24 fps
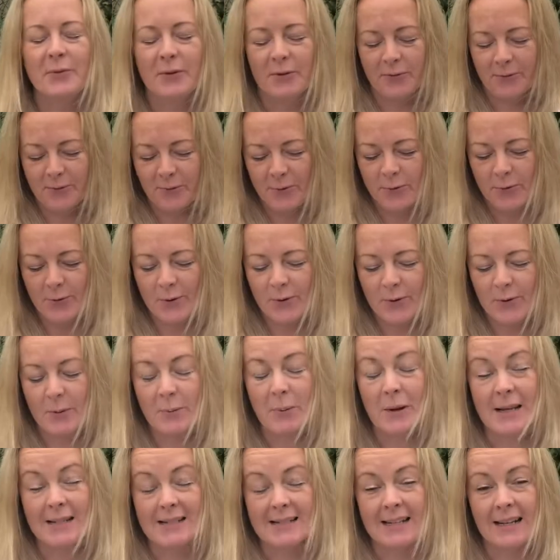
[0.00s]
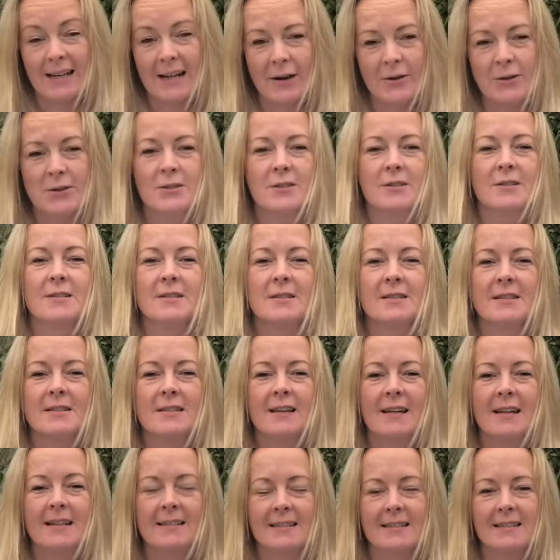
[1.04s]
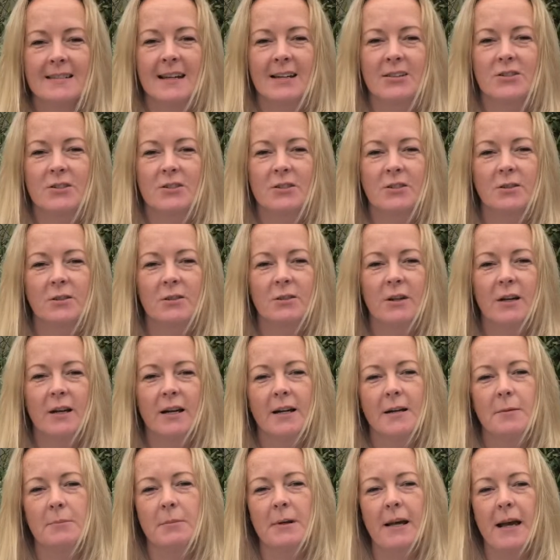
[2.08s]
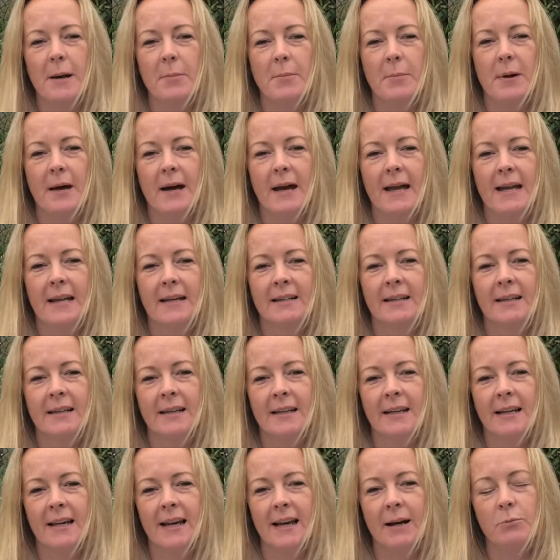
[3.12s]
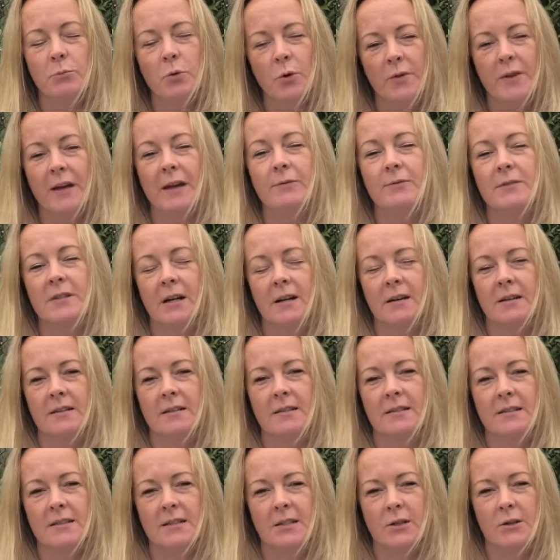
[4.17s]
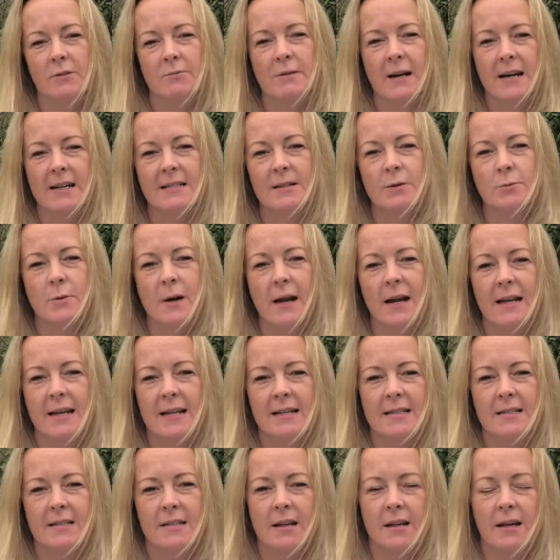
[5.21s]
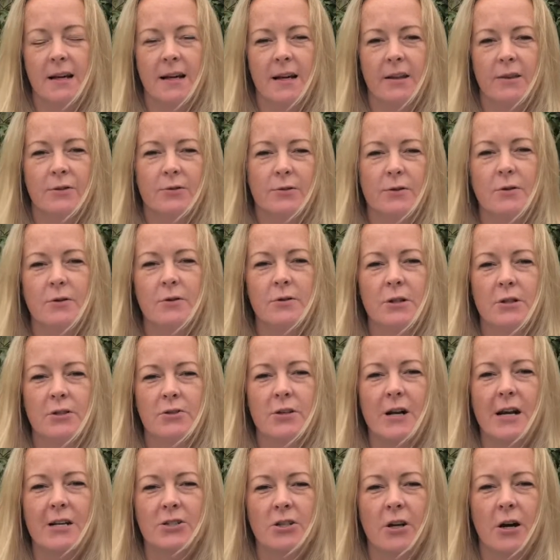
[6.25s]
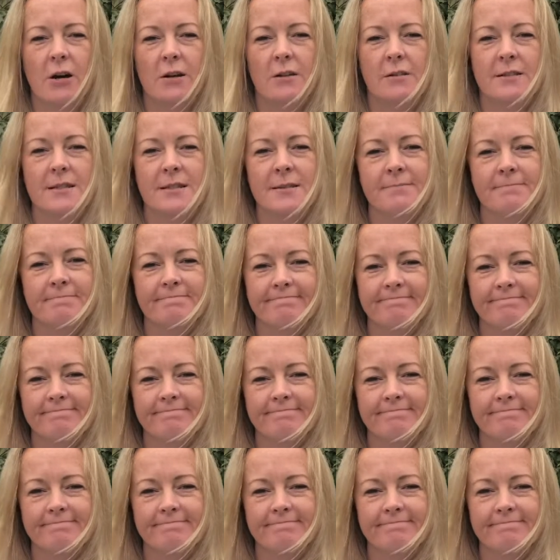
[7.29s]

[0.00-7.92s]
for the Plastic Oceans International campaign and what they've done to raise awareness through the trash aisles.